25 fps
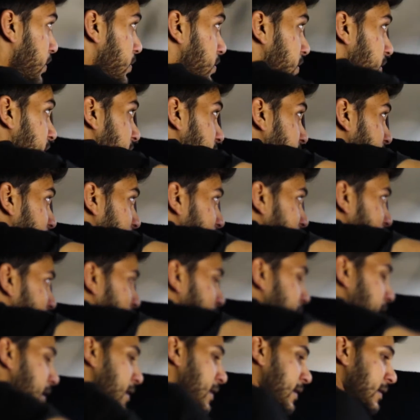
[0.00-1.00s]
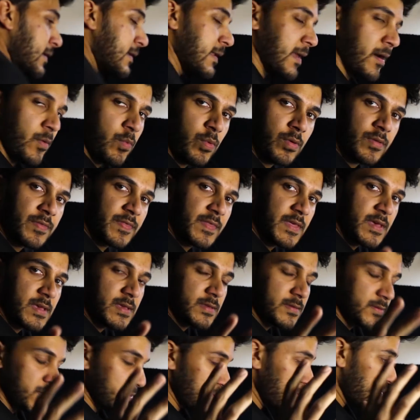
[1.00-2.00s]
under this light. Now, one
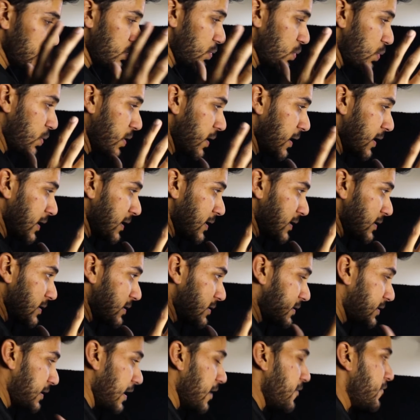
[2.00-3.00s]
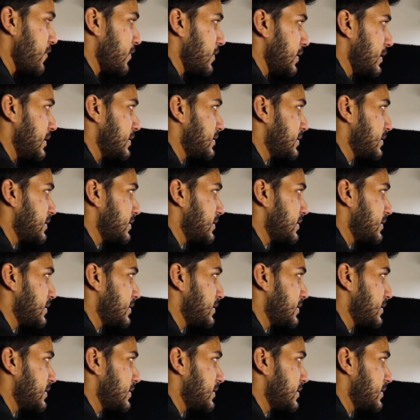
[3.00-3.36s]
thing to definitely